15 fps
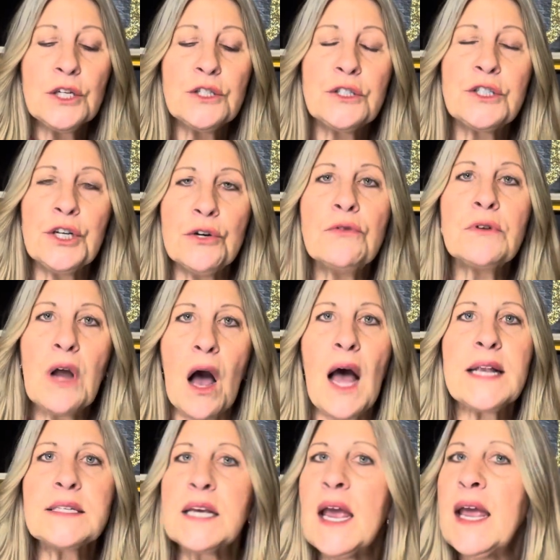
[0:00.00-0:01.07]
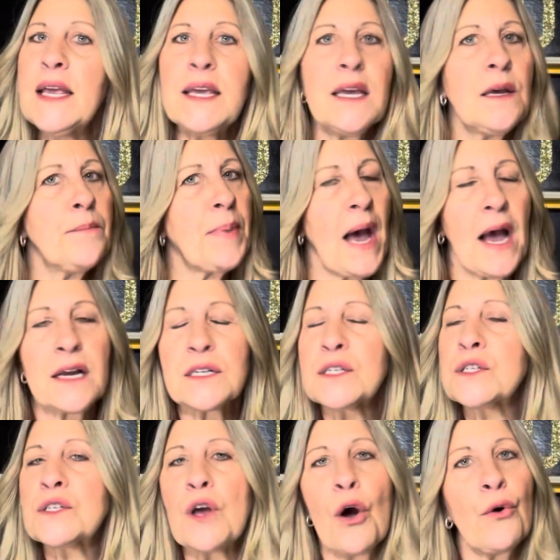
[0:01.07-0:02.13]
do not take him back
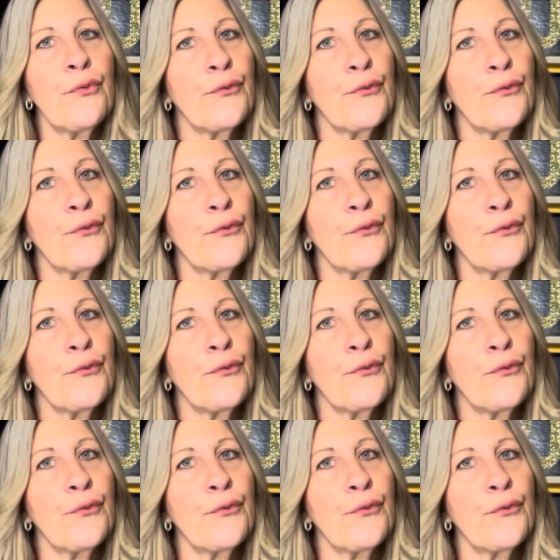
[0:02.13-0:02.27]
so